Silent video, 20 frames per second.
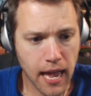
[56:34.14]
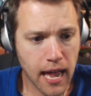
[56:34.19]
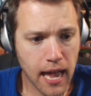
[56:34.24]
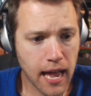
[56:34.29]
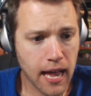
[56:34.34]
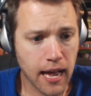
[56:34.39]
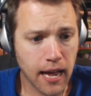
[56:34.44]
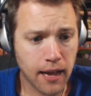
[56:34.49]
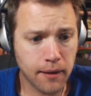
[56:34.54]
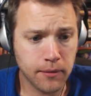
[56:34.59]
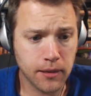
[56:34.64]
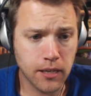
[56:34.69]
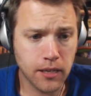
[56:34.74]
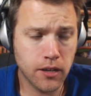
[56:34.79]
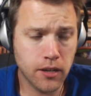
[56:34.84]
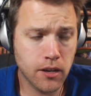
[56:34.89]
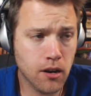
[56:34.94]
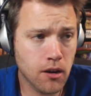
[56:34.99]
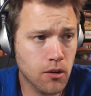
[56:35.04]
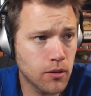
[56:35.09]
Yeah, I
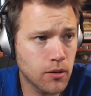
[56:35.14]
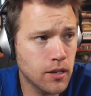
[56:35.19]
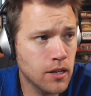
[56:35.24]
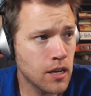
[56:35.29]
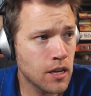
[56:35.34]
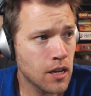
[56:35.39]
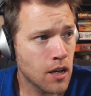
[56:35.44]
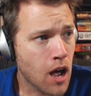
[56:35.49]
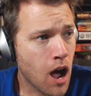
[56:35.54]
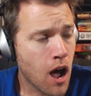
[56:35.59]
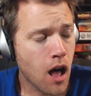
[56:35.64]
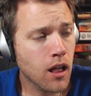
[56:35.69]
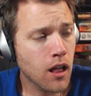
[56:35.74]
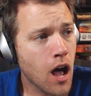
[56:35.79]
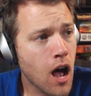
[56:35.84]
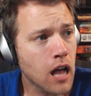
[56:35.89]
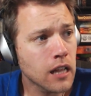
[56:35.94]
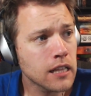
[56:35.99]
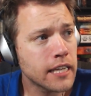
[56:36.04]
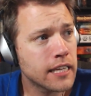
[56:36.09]
mean, you know,
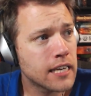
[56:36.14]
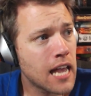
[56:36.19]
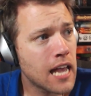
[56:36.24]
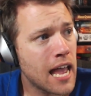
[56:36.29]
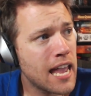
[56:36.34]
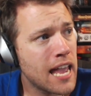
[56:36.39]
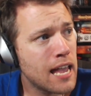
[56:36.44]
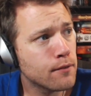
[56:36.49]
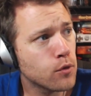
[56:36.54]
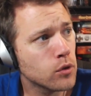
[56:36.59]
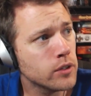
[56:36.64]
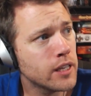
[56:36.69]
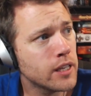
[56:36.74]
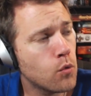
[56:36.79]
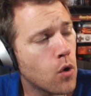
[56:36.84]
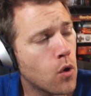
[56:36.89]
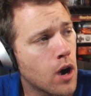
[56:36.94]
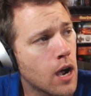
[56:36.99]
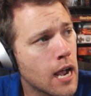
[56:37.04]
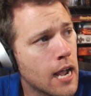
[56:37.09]
Holly and I have
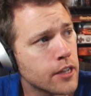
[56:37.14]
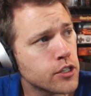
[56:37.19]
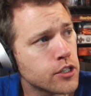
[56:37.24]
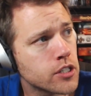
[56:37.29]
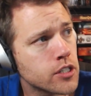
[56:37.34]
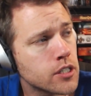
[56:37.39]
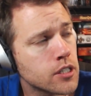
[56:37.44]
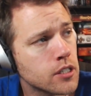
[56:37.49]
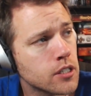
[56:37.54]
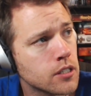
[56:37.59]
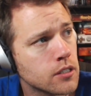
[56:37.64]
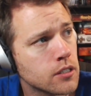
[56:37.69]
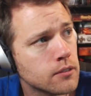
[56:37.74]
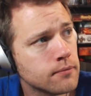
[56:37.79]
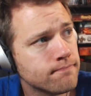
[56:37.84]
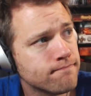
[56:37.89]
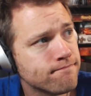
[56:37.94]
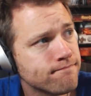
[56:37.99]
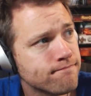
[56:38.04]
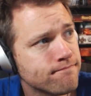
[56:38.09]
only watched...
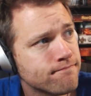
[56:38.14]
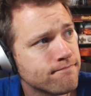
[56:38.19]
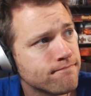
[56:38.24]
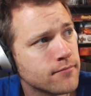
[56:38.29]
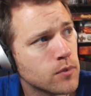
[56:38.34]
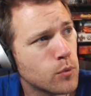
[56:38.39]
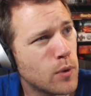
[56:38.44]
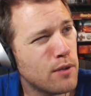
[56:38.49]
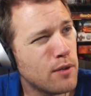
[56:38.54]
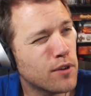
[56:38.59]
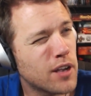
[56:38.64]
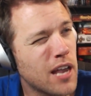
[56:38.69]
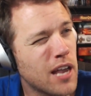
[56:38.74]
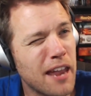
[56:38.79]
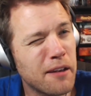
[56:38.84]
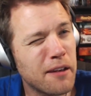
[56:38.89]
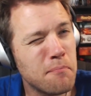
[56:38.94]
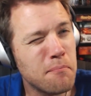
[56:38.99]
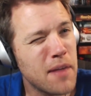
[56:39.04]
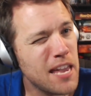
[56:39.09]

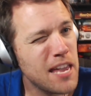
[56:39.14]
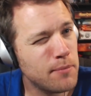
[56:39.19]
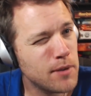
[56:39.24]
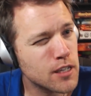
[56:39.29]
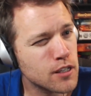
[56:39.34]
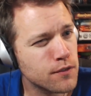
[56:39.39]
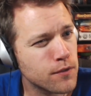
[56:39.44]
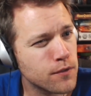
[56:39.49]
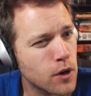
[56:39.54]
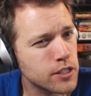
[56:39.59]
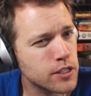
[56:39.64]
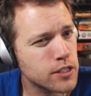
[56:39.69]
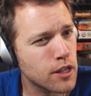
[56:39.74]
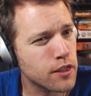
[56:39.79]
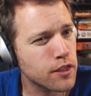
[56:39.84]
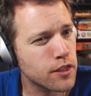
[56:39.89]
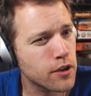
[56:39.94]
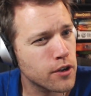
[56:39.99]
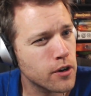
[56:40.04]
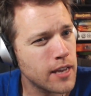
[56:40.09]
We've gotten maybe as far
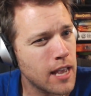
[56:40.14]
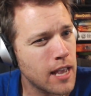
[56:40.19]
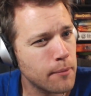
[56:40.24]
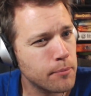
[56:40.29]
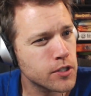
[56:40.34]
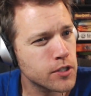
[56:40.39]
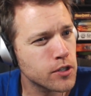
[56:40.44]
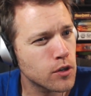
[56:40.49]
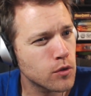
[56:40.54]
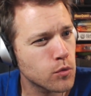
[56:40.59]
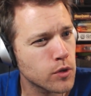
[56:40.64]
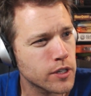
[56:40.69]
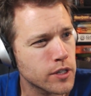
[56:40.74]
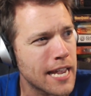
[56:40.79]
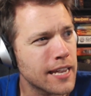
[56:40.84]
as the third episode.